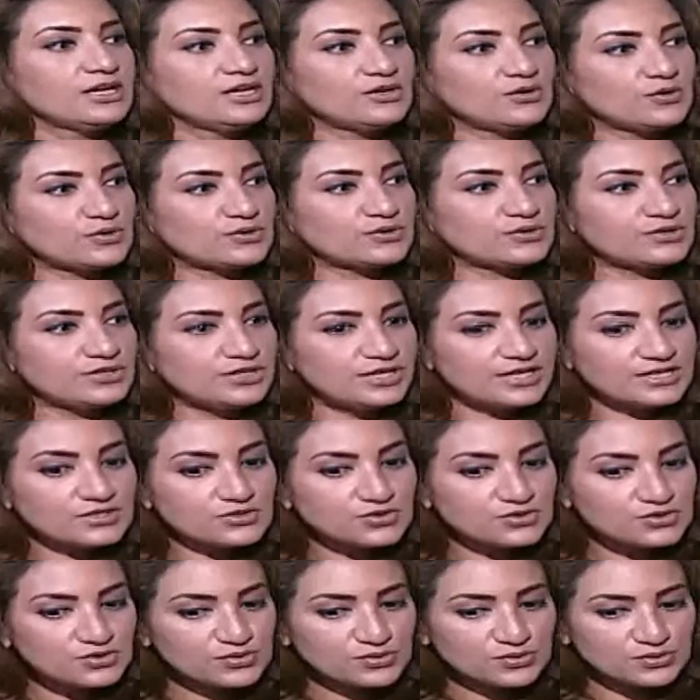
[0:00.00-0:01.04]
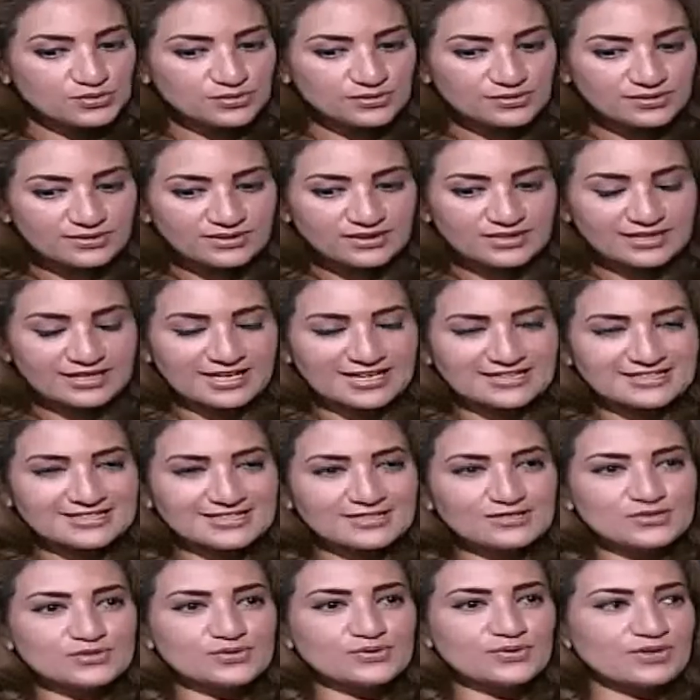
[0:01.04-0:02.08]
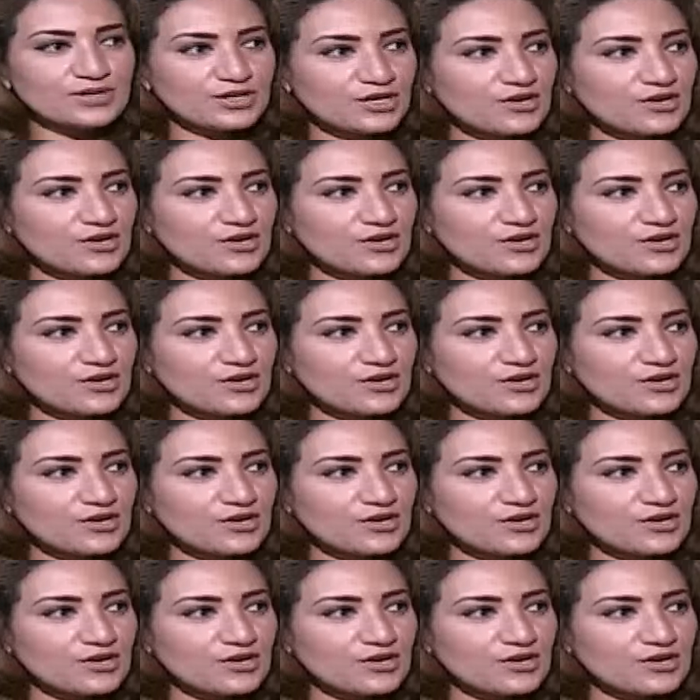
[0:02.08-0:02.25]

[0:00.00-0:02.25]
in order not to get into